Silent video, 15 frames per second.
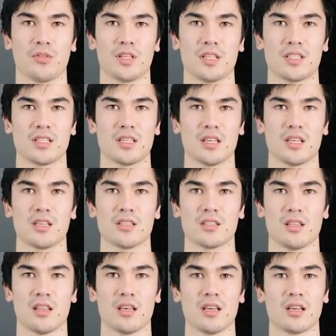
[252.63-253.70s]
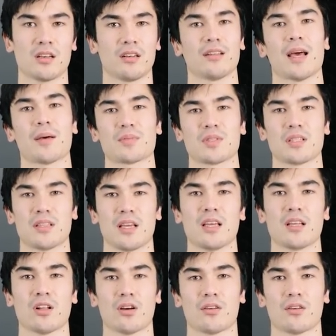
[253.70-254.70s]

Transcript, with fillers: this is the collapsed state.